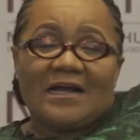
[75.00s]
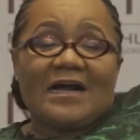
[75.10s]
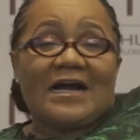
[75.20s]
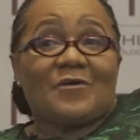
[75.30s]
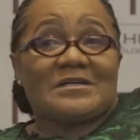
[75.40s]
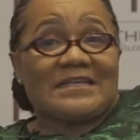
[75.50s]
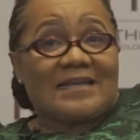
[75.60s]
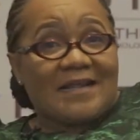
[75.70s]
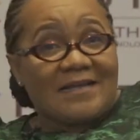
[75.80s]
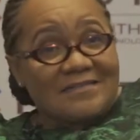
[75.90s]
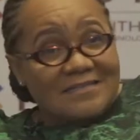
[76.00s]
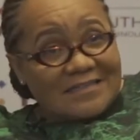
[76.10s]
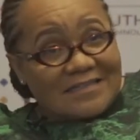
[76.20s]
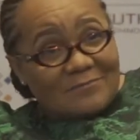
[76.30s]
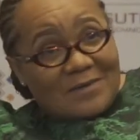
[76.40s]
I was a nurse
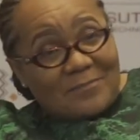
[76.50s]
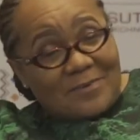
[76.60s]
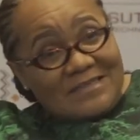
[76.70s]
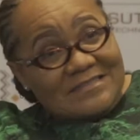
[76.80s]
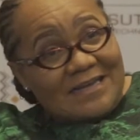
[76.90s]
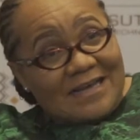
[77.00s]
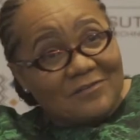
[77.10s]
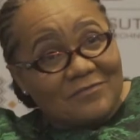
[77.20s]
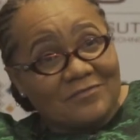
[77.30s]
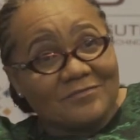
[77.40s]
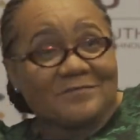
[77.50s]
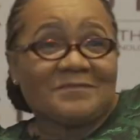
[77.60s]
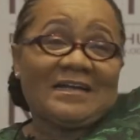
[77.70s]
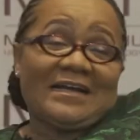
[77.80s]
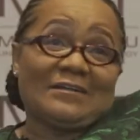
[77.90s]
in my past life
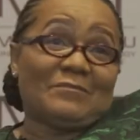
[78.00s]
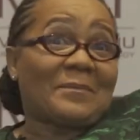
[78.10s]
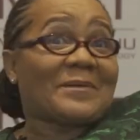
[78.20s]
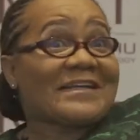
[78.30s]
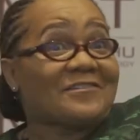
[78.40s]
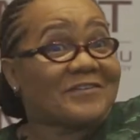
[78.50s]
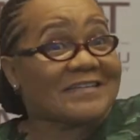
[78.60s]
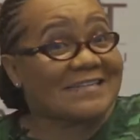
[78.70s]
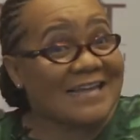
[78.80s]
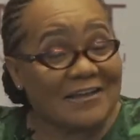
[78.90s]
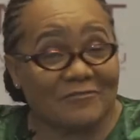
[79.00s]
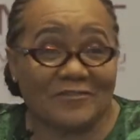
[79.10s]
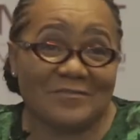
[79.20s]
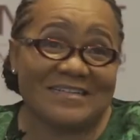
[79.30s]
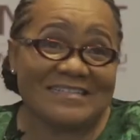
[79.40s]
and my previous life, if I
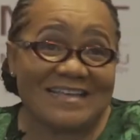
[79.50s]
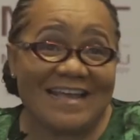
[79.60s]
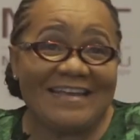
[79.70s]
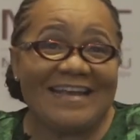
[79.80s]
may say.